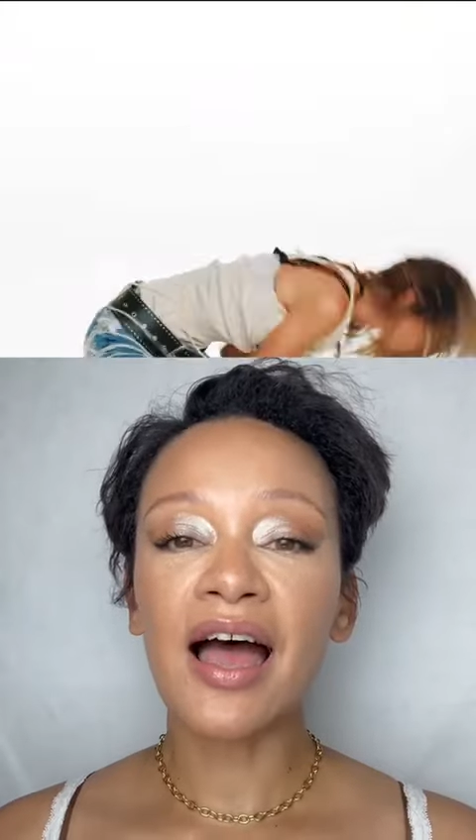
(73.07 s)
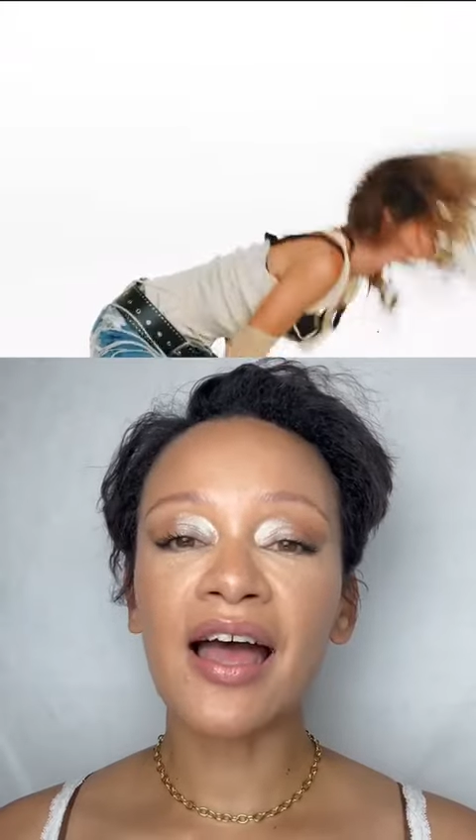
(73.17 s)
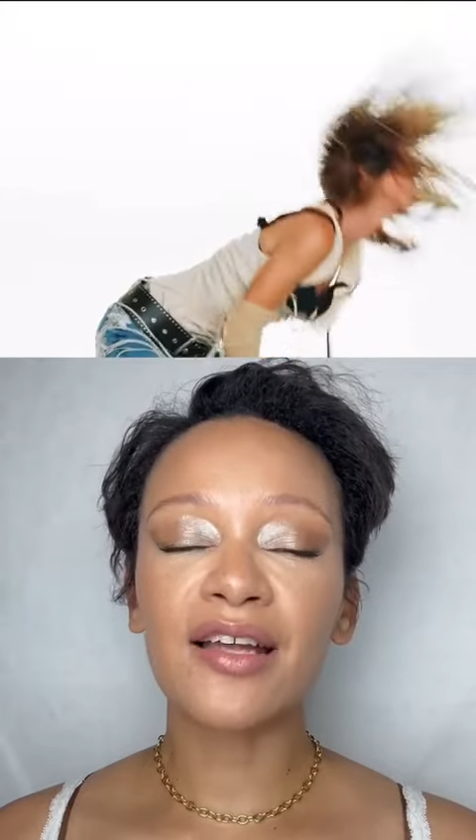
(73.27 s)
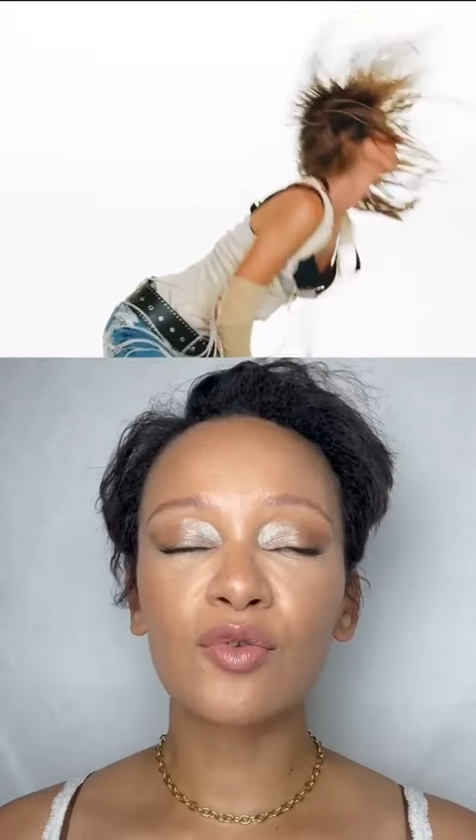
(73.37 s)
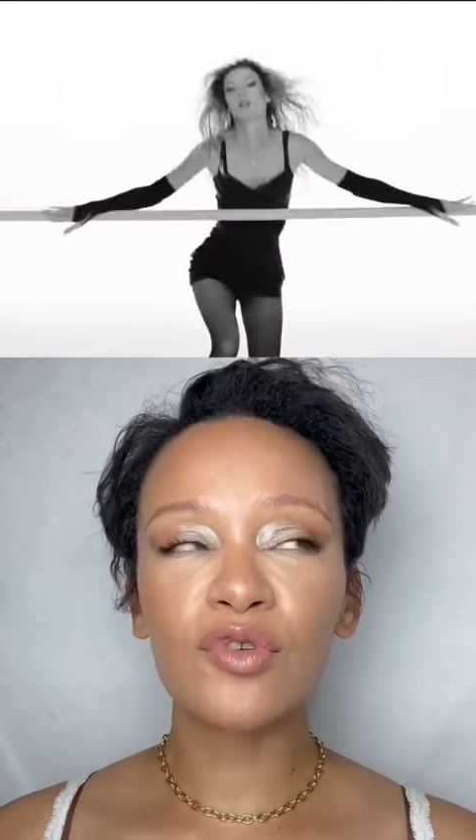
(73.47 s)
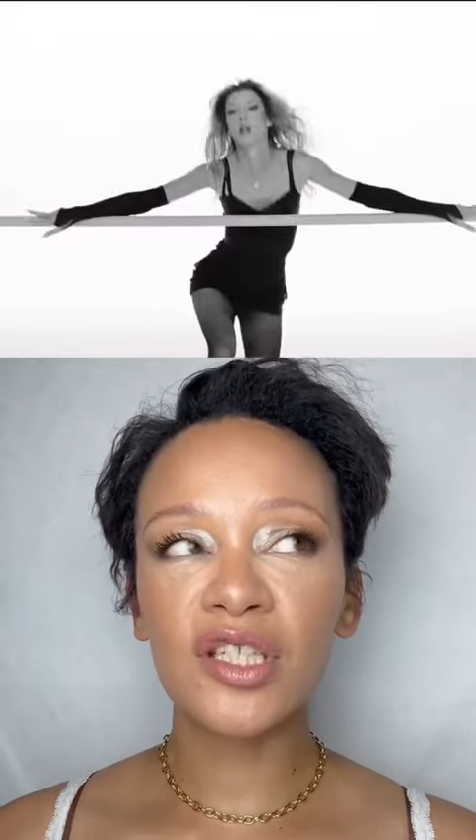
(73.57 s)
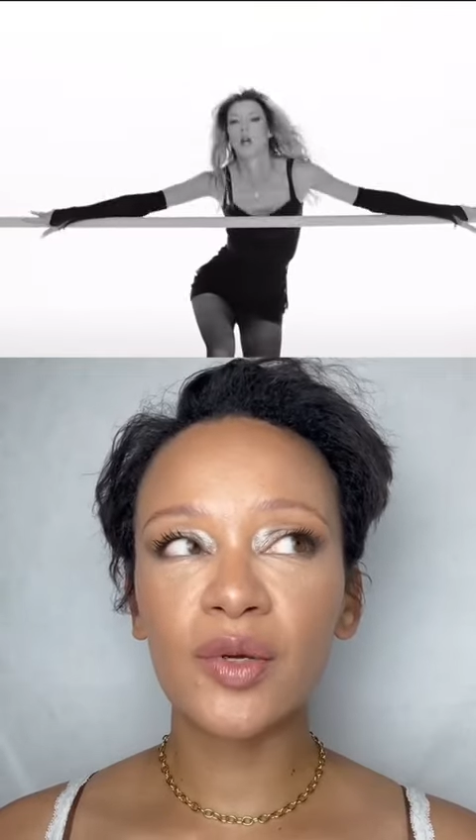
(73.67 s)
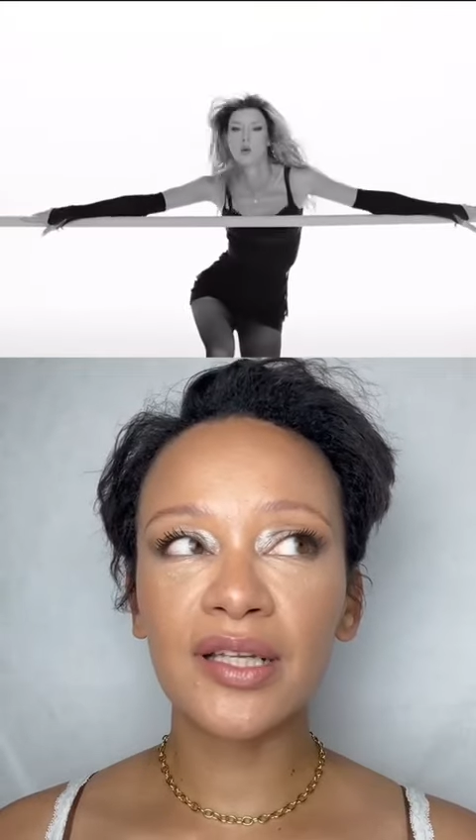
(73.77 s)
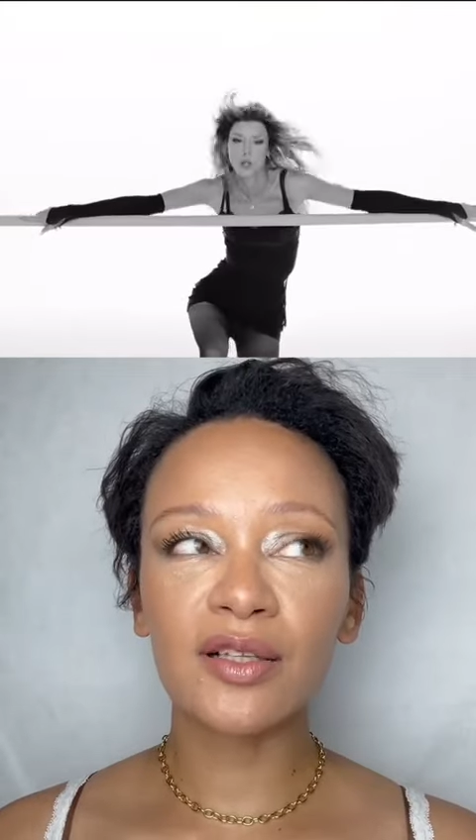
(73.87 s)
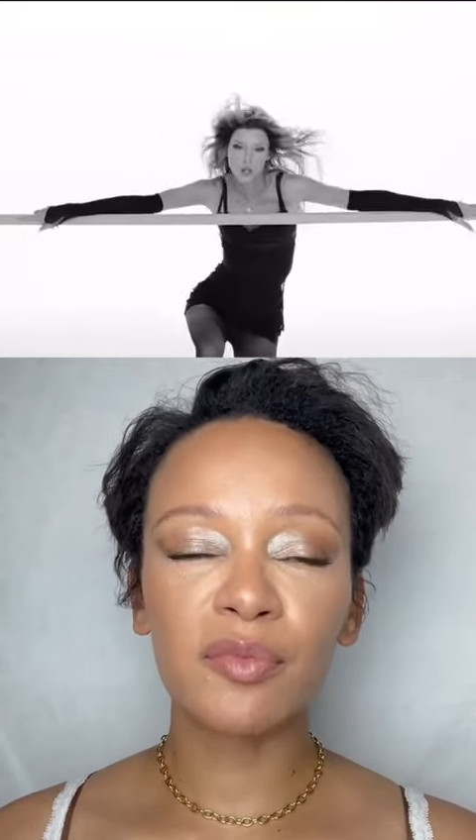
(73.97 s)
and
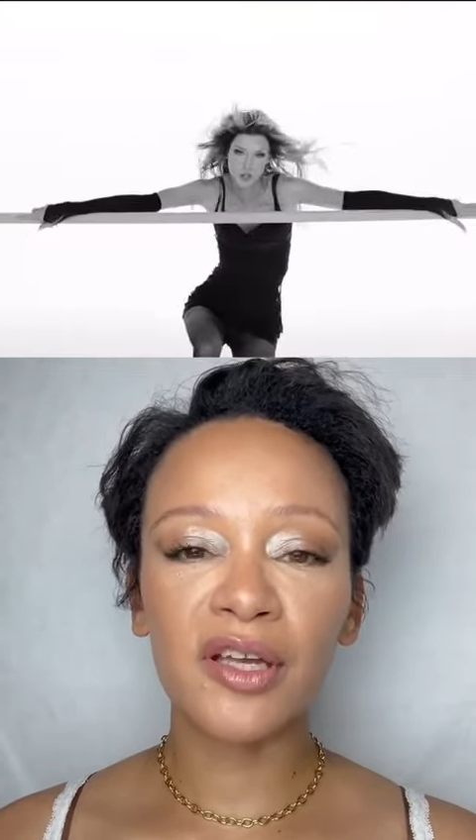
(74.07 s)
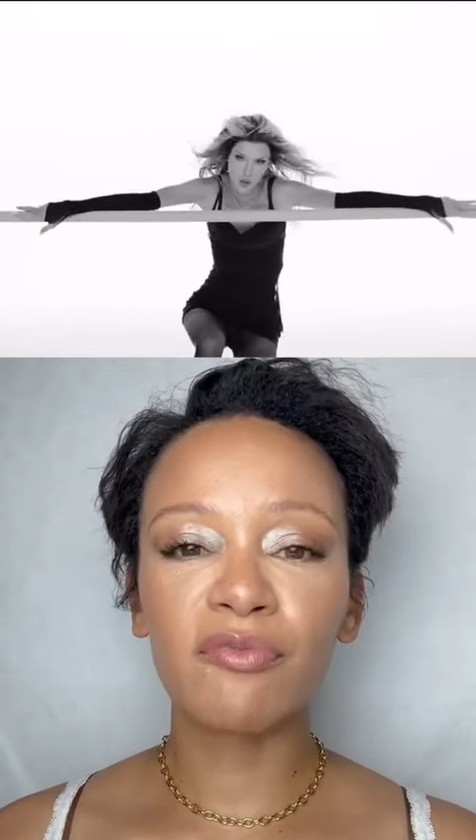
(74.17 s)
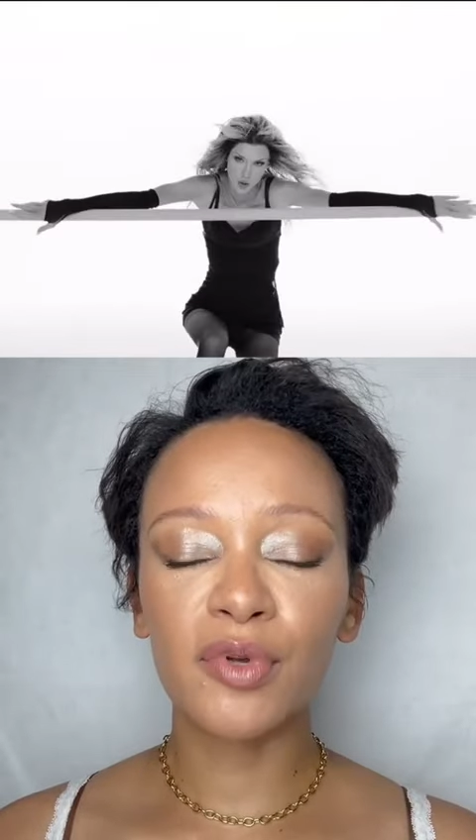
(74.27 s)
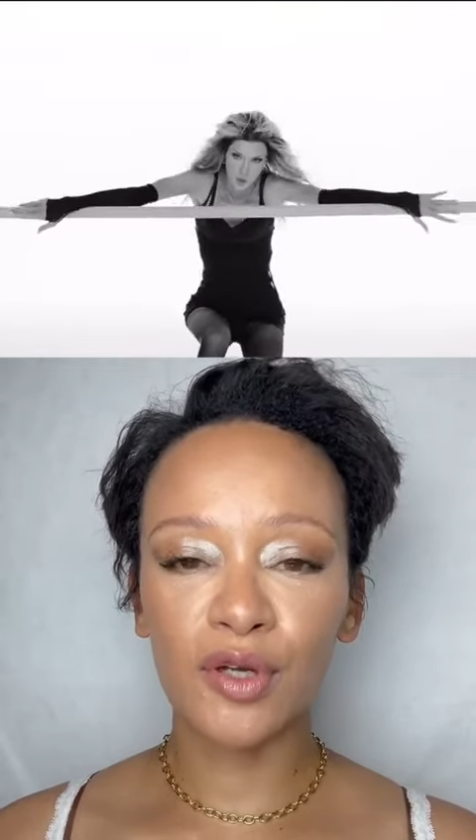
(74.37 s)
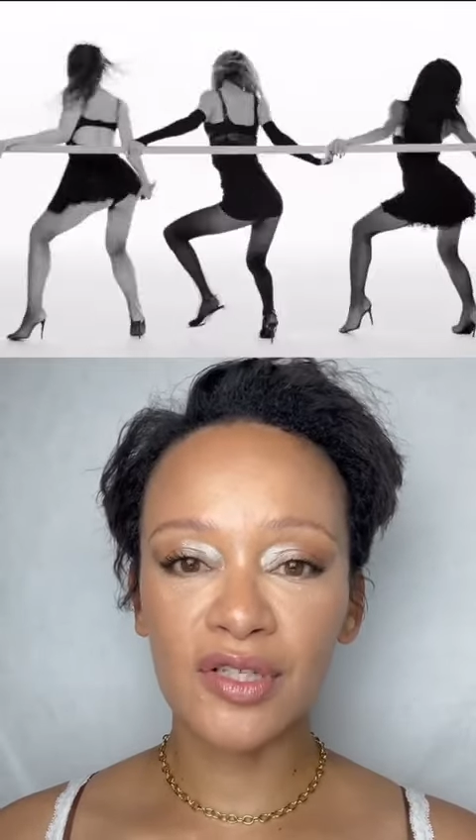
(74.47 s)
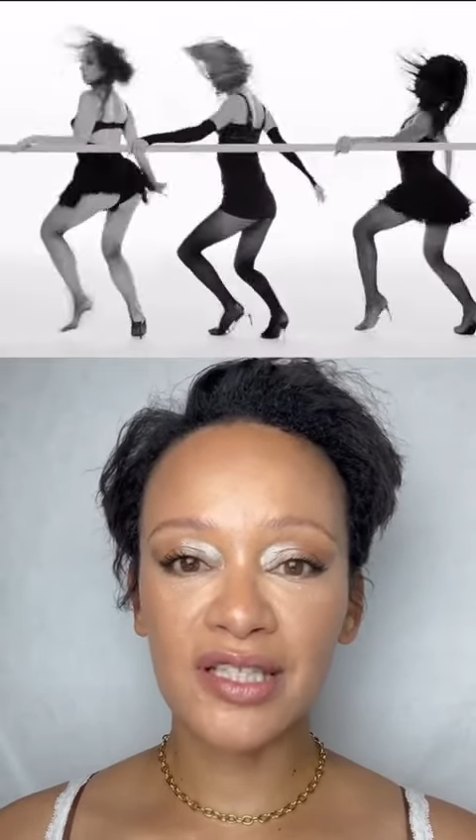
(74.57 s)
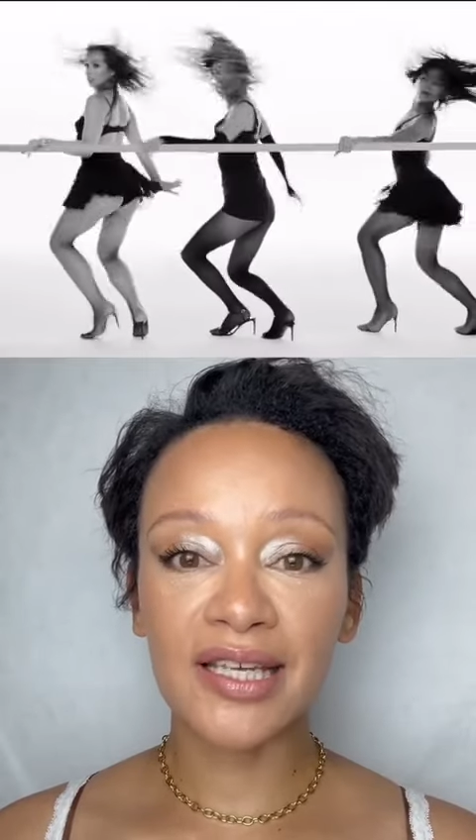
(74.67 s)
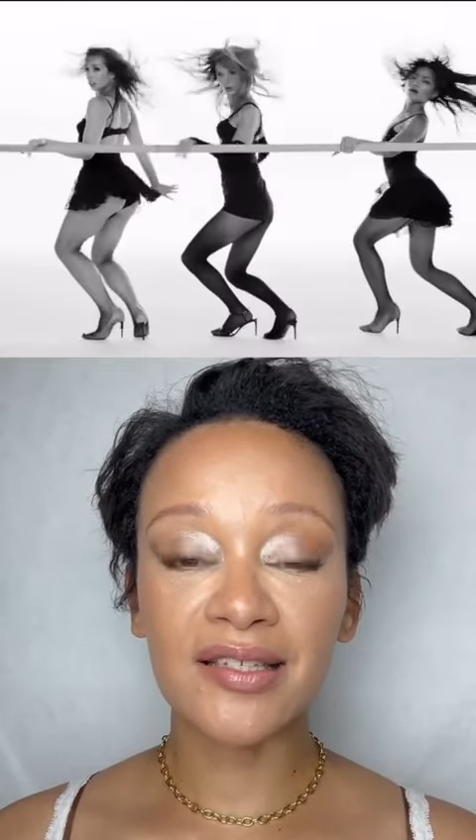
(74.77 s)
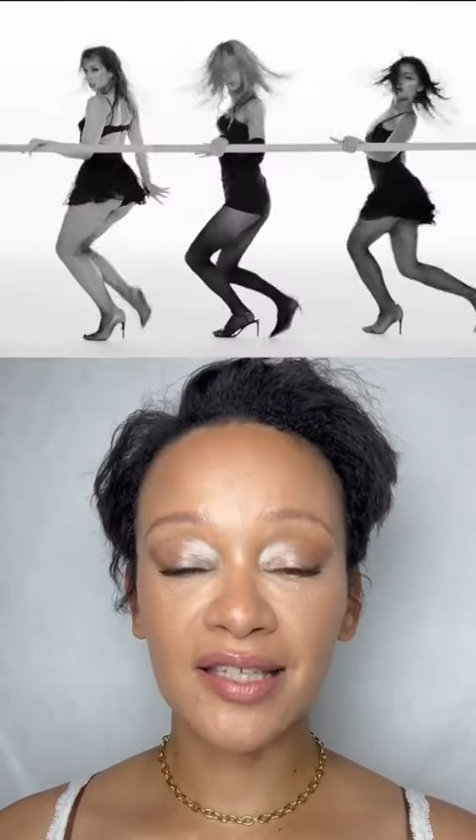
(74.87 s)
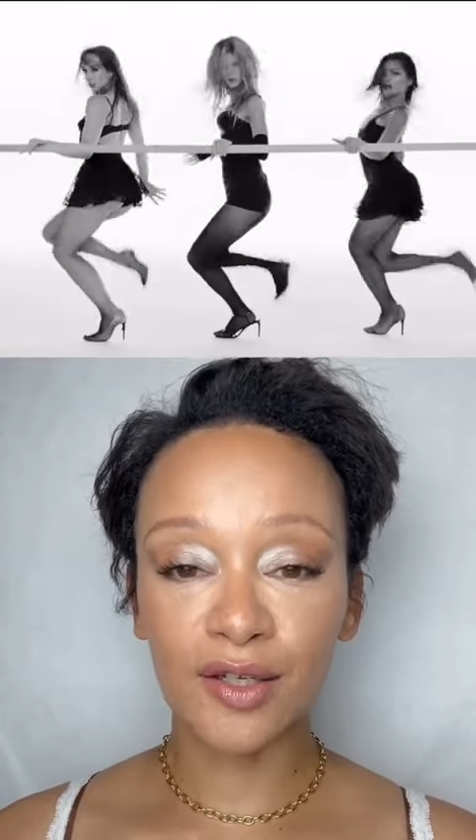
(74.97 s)
also a little bit of
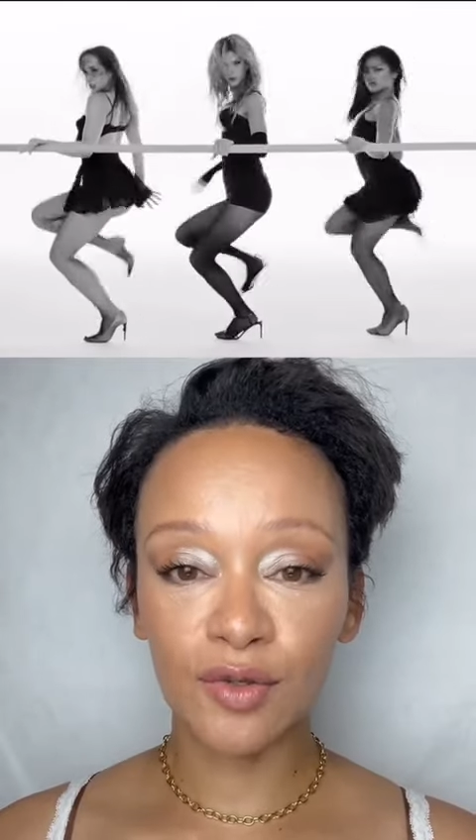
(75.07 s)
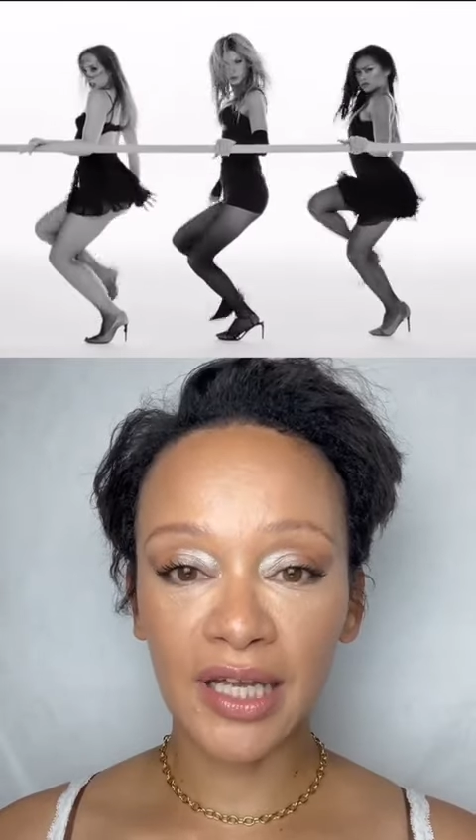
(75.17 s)
Beyoncé Single